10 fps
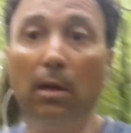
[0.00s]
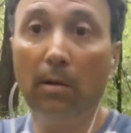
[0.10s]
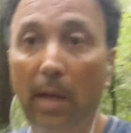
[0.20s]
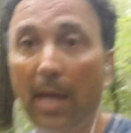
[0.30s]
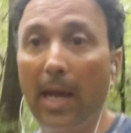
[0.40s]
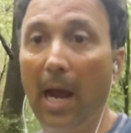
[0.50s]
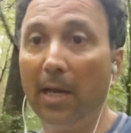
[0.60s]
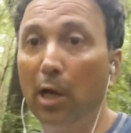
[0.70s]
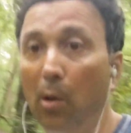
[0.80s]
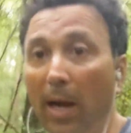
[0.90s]
Okay,
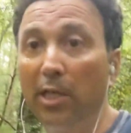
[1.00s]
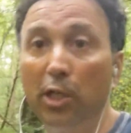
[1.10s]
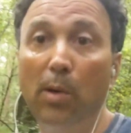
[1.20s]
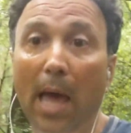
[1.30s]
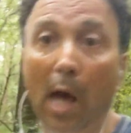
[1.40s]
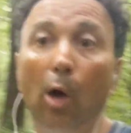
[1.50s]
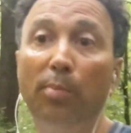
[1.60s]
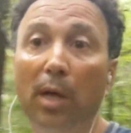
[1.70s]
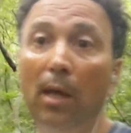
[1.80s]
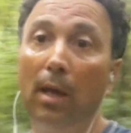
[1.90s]
I know I do help
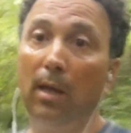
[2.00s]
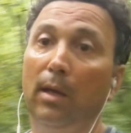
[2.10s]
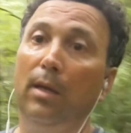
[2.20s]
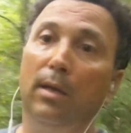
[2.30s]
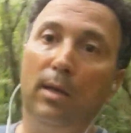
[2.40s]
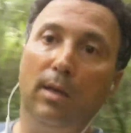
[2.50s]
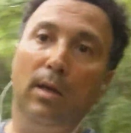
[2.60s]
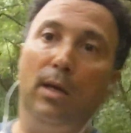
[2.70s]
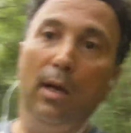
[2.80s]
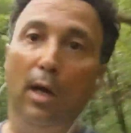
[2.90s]

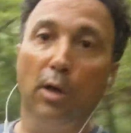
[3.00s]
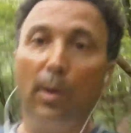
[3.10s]
a